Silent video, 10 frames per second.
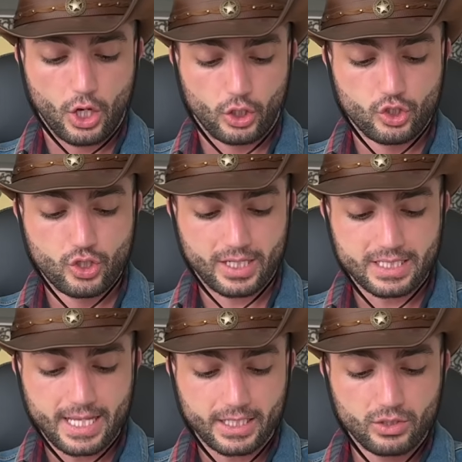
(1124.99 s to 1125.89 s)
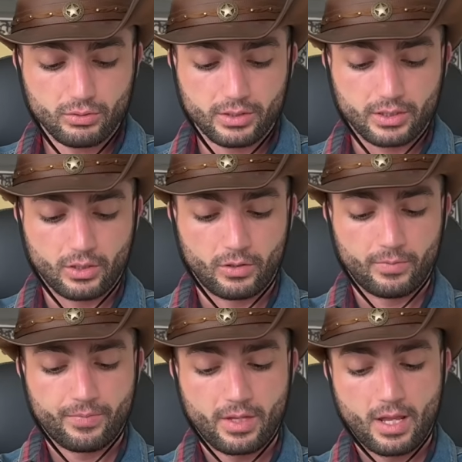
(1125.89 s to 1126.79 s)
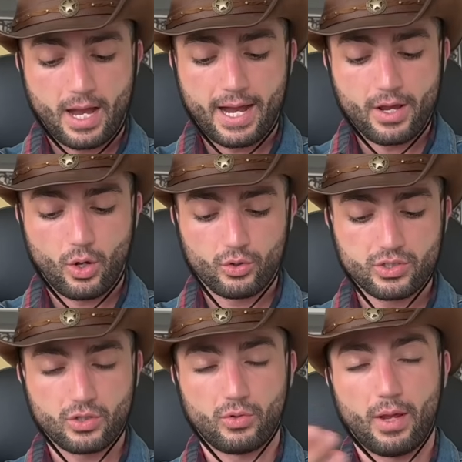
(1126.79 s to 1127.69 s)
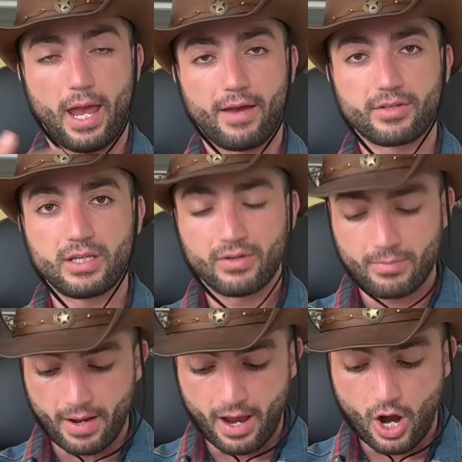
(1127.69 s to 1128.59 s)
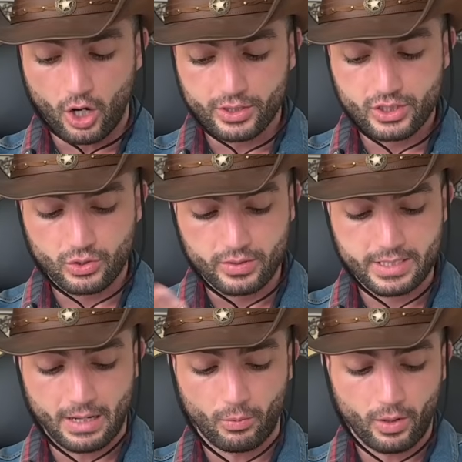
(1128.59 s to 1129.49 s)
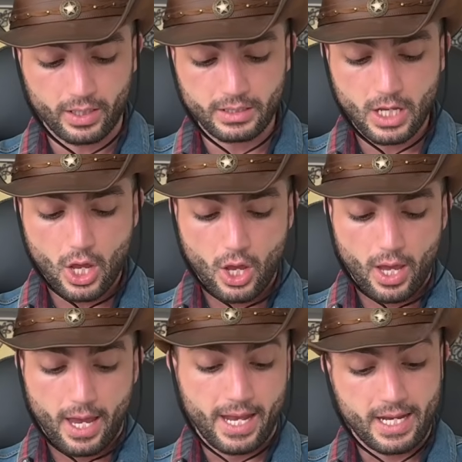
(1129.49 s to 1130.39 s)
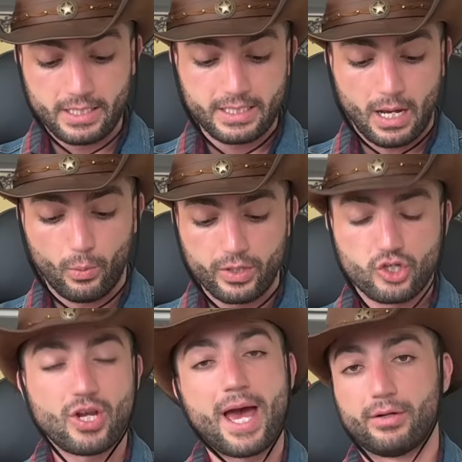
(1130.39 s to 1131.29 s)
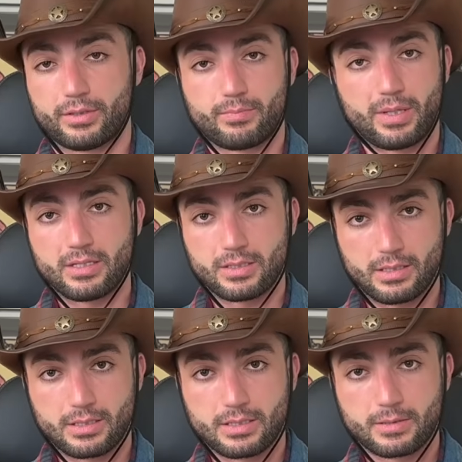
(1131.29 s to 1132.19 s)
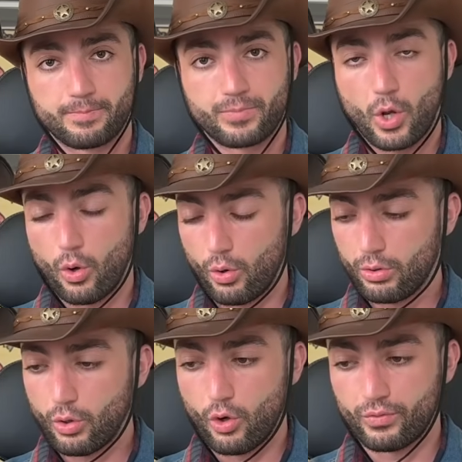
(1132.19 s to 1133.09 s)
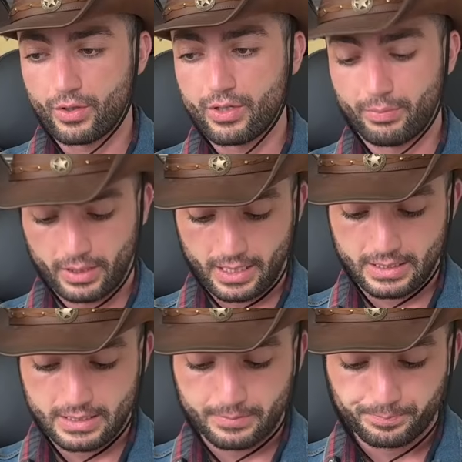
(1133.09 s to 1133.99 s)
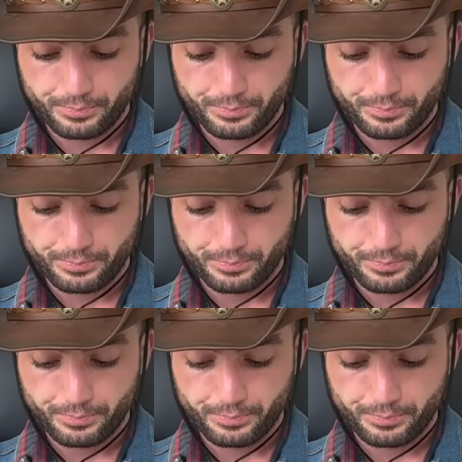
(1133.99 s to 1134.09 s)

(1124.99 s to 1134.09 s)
Just like you, Leo, I also have given my heart to someone and ended up with shattered pieces all over the place.